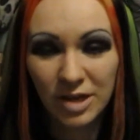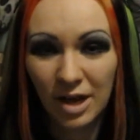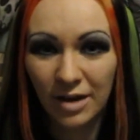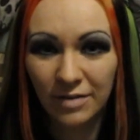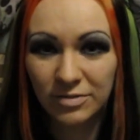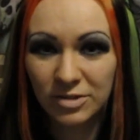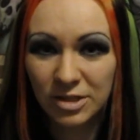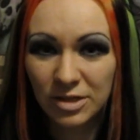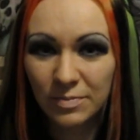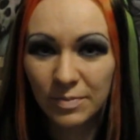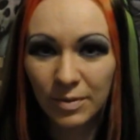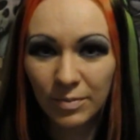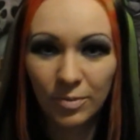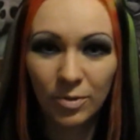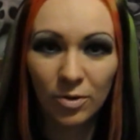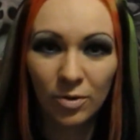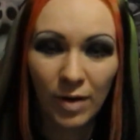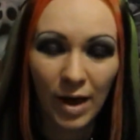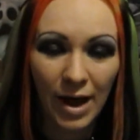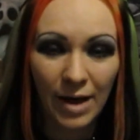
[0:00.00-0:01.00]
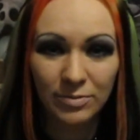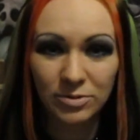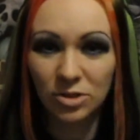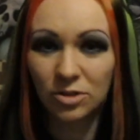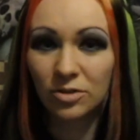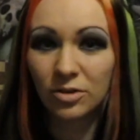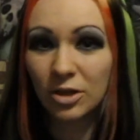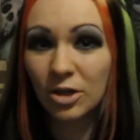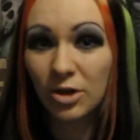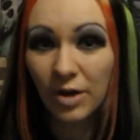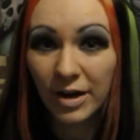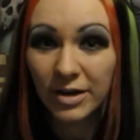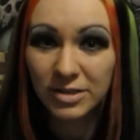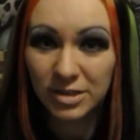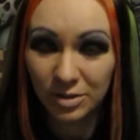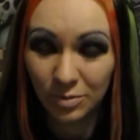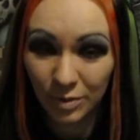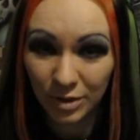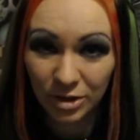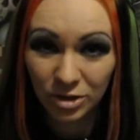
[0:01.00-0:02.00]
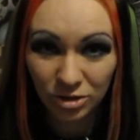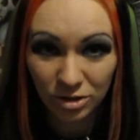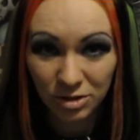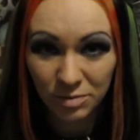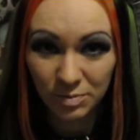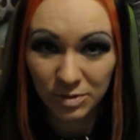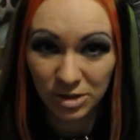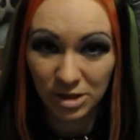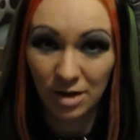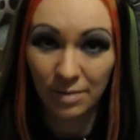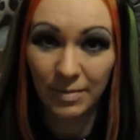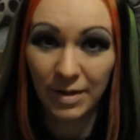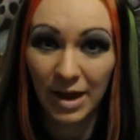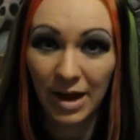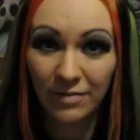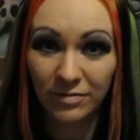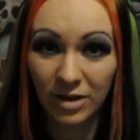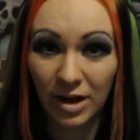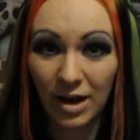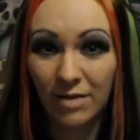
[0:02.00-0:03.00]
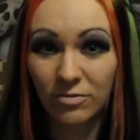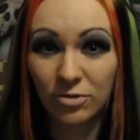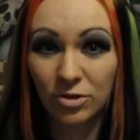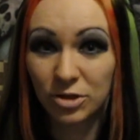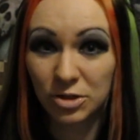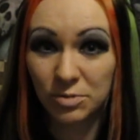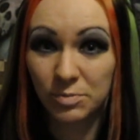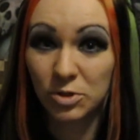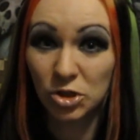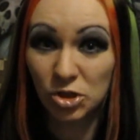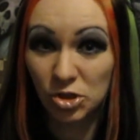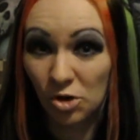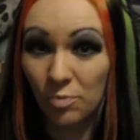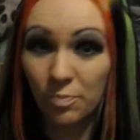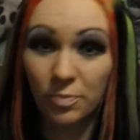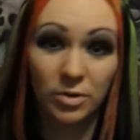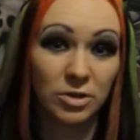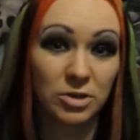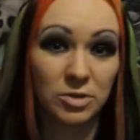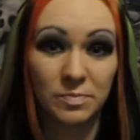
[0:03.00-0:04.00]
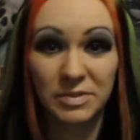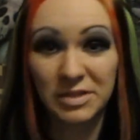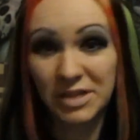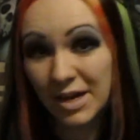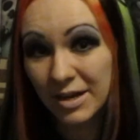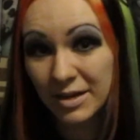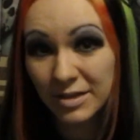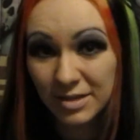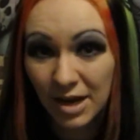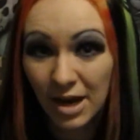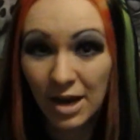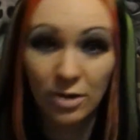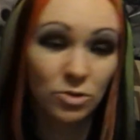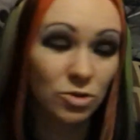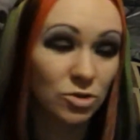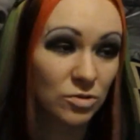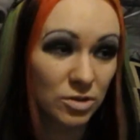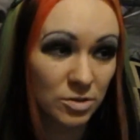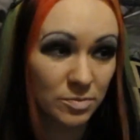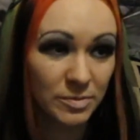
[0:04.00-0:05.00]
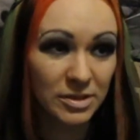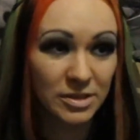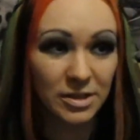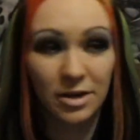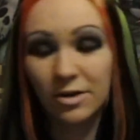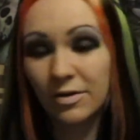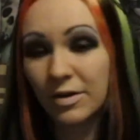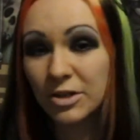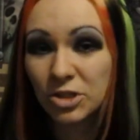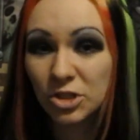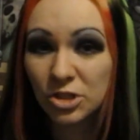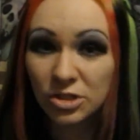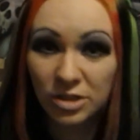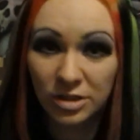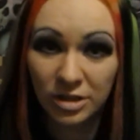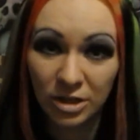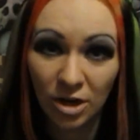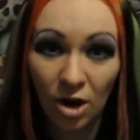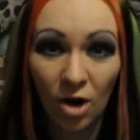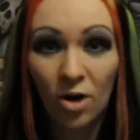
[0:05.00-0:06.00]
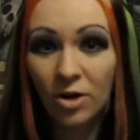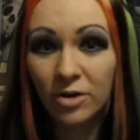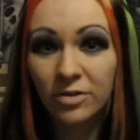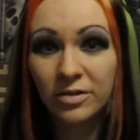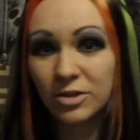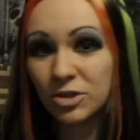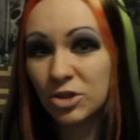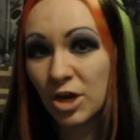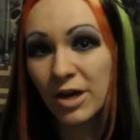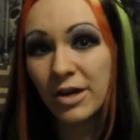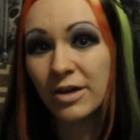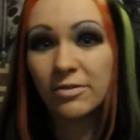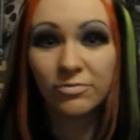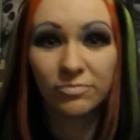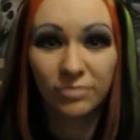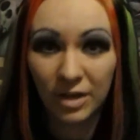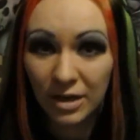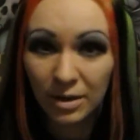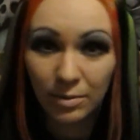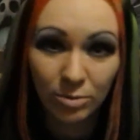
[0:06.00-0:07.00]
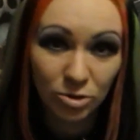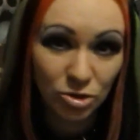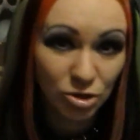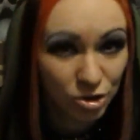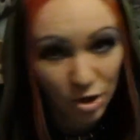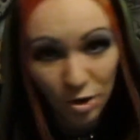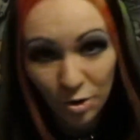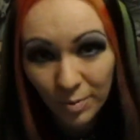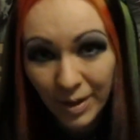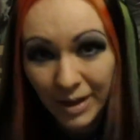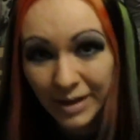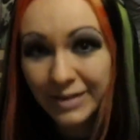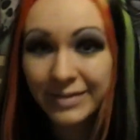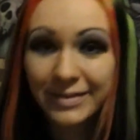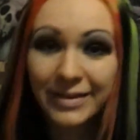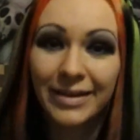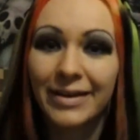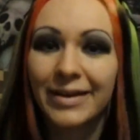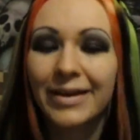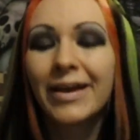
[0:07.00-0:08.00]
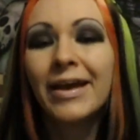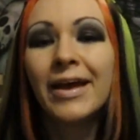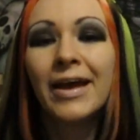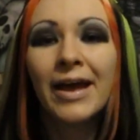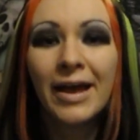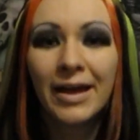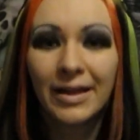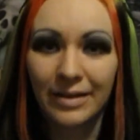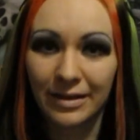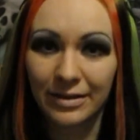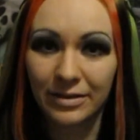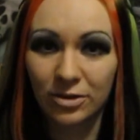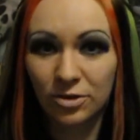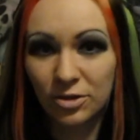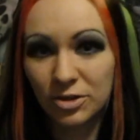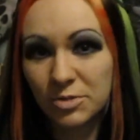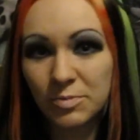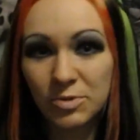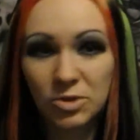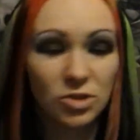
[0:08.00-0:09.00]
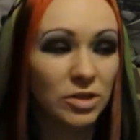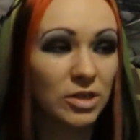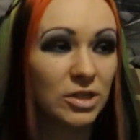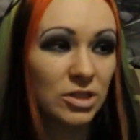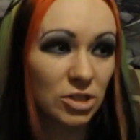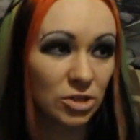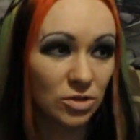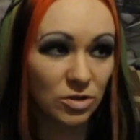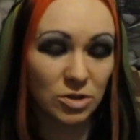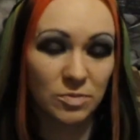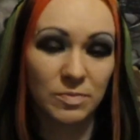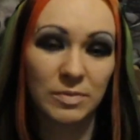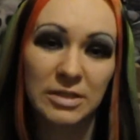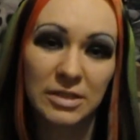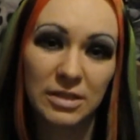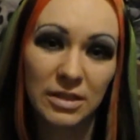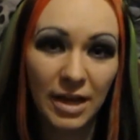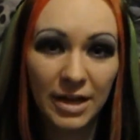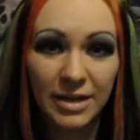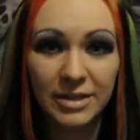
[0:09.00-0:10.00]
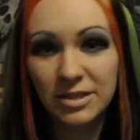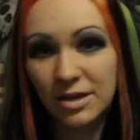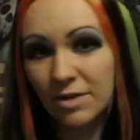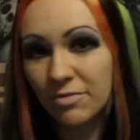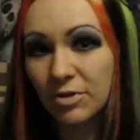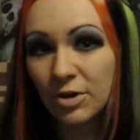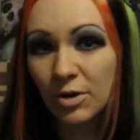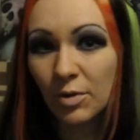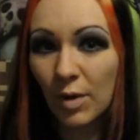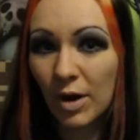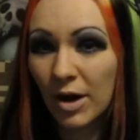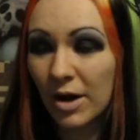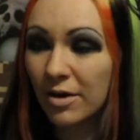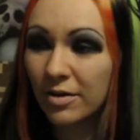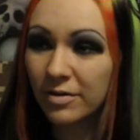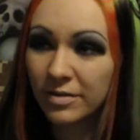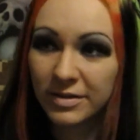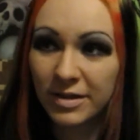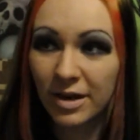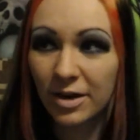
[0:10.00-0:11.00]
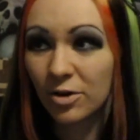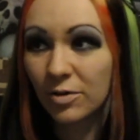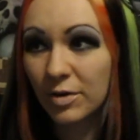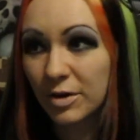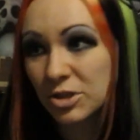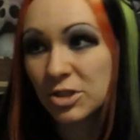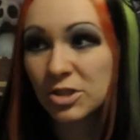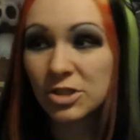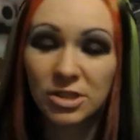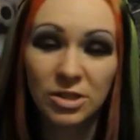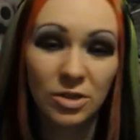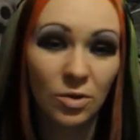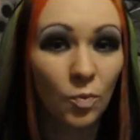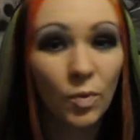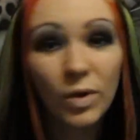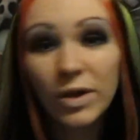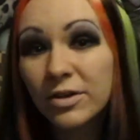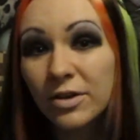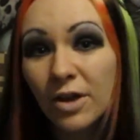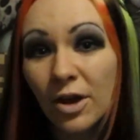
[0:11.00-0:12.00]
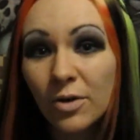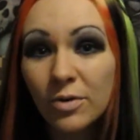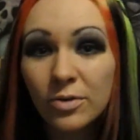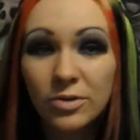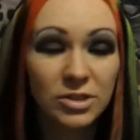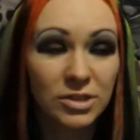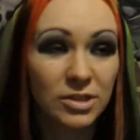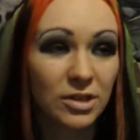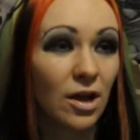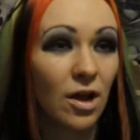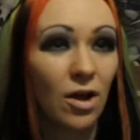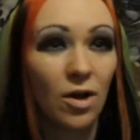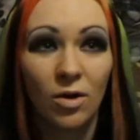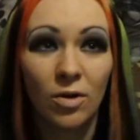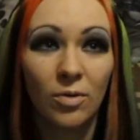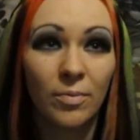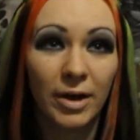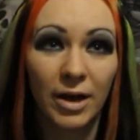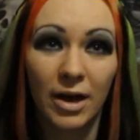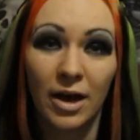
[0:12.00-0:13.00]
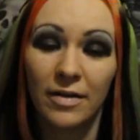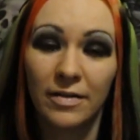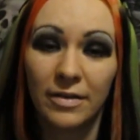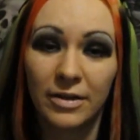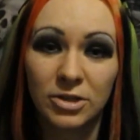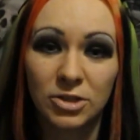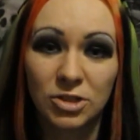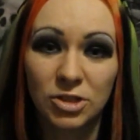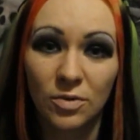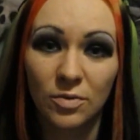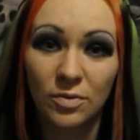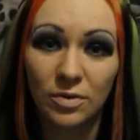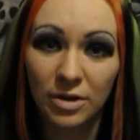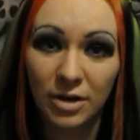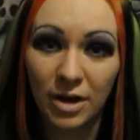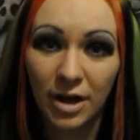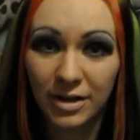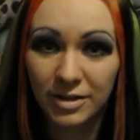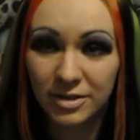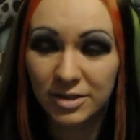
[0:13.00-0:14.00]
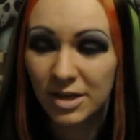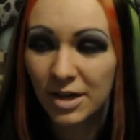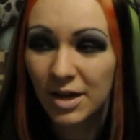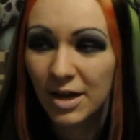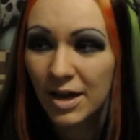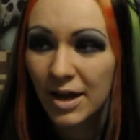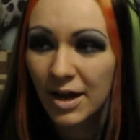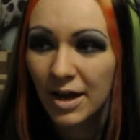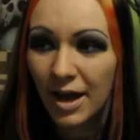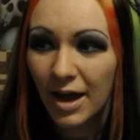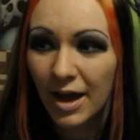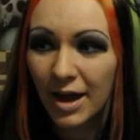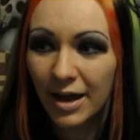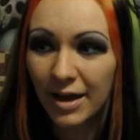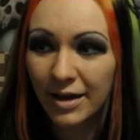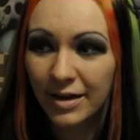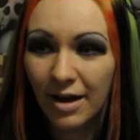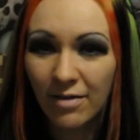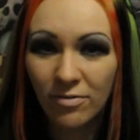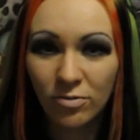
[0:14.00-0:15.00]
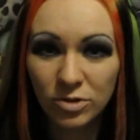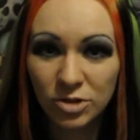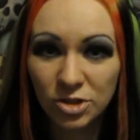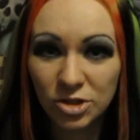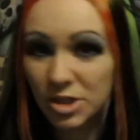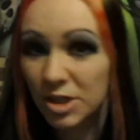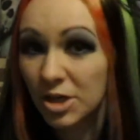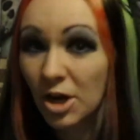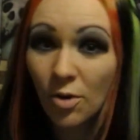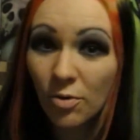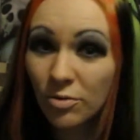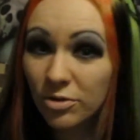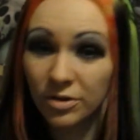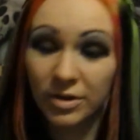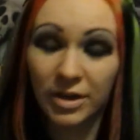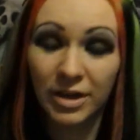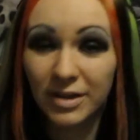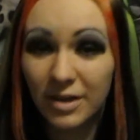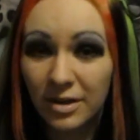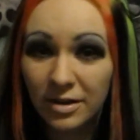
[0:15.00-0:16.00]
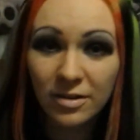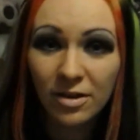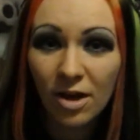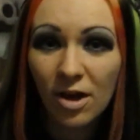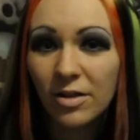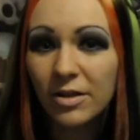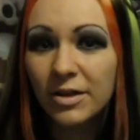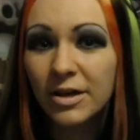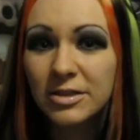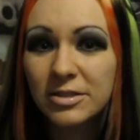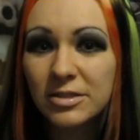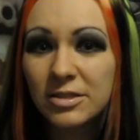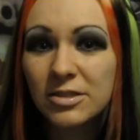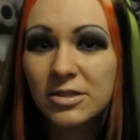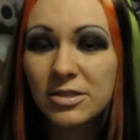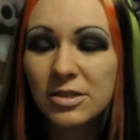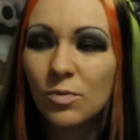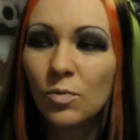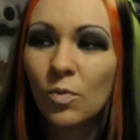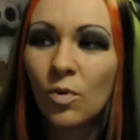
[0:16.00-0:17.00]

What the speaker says: I've seen people go absolutely crazy when it's Christmas time. They have to have Christmas soap, Christmas hand towels, Christmas decorations in the yard, the giant inflatable snowman thing, like the Christmas trees, the Christmas lights everywhere, the decorations in the windows, and oh my god, they just go nuts. And everyone's just like, oh, they're getting into the holiday season.